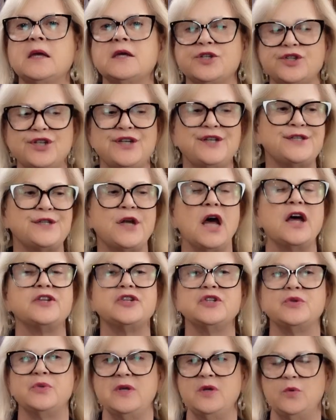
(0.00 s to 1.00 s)
She is
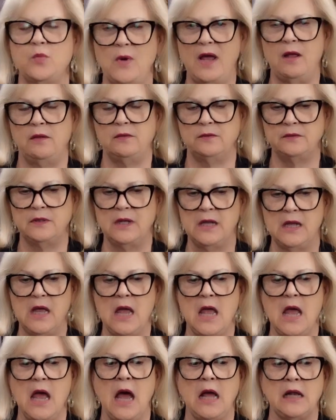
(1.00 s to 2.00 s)
not doing well.
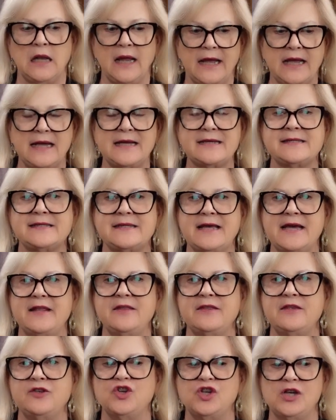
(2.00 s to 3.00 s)
Like I
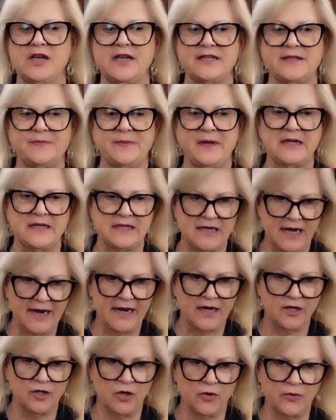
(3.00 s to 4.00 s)
said, she has been
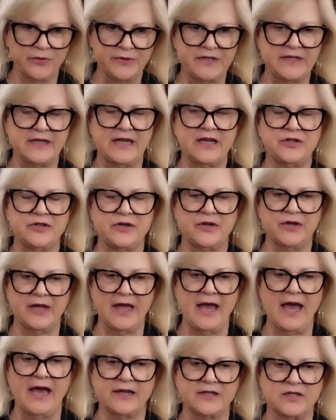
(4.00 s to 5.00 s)
diagnosed. They took
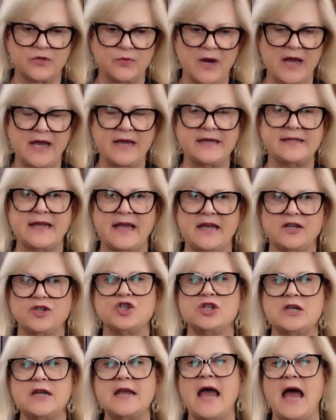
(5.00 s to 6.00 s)
x-rays and
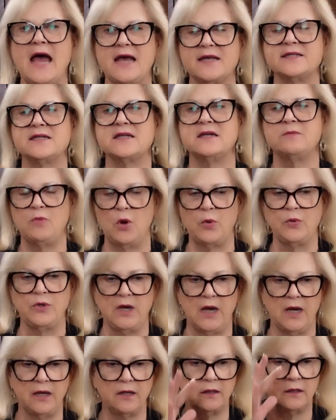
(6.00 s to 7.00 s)
she has
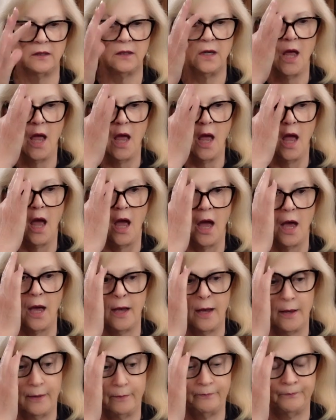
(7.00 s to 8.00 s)
pneumonia.
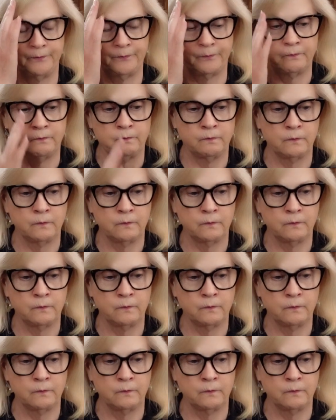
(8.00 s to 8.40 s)
Um,